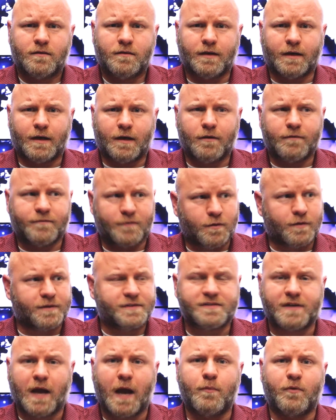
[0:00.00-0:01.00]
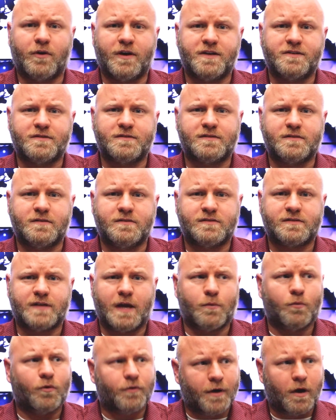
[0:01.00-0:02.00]
You know, if you're at Cyber Ninjas and you
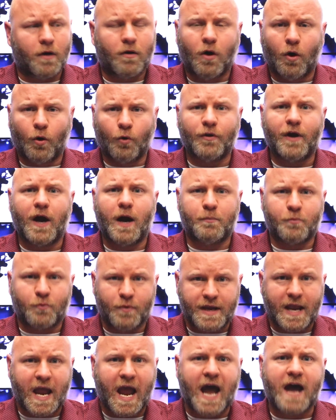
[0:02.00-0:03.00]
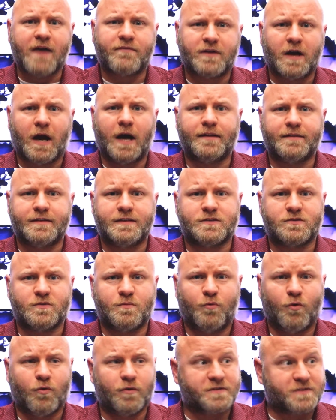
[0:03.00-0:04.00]
say, well, no, hold up, we have gotten these
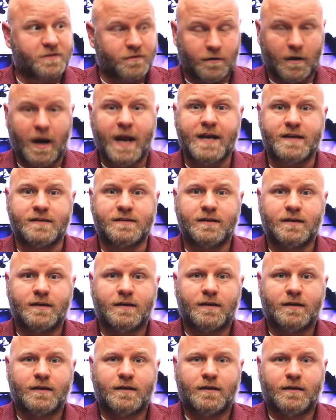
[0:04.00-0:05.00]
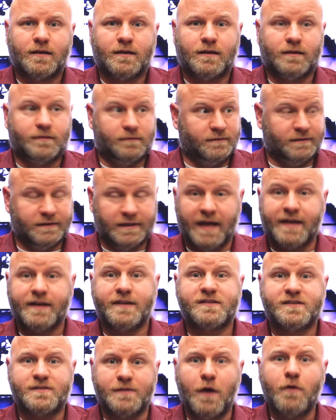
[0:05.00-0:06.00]
reports, great. Let
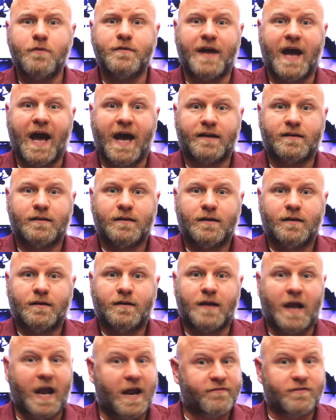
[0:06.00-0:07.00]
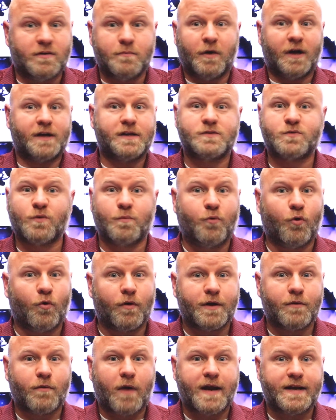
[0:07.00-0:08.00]
us know that. Everybody's
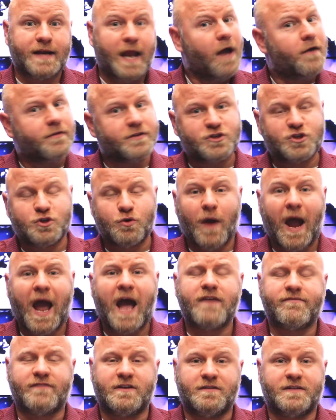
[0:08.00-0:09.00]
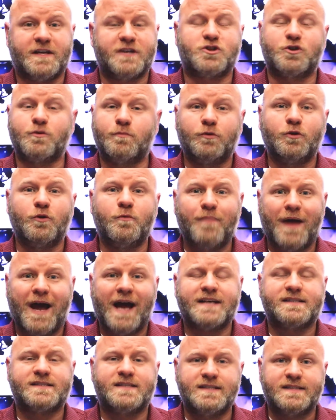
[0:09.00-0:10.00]
reporting right now that you haven't, that you blew
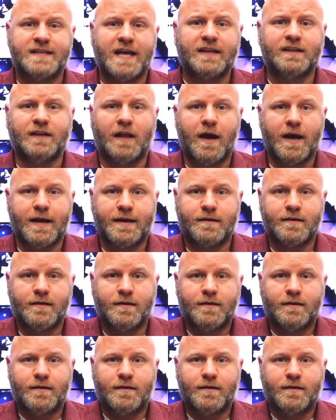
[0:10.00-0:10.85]
past the deadline.